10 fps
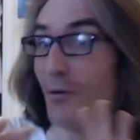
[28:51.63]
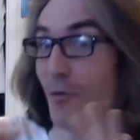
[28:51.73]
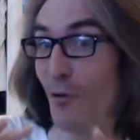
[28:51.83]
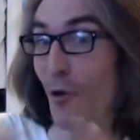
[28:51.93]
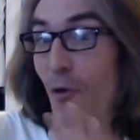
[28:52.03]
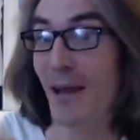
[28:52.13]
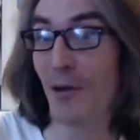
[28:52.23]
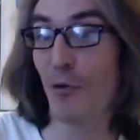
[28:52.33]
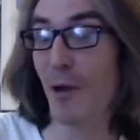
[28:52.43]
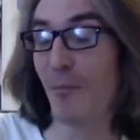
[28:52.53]
It
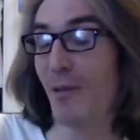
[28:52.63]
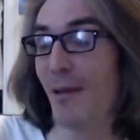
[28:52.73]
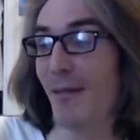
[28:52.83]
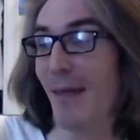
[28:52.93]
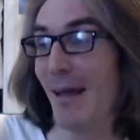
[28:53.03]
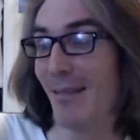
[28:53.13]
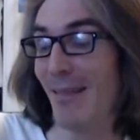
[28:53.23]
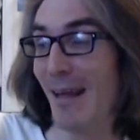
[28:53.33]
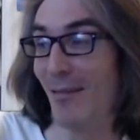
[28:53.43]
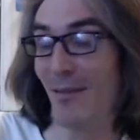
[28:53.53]
slowly creeps in
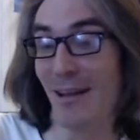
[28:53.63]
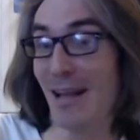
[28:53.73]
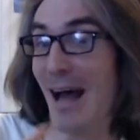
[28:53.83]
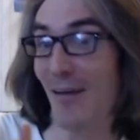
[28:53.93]
that's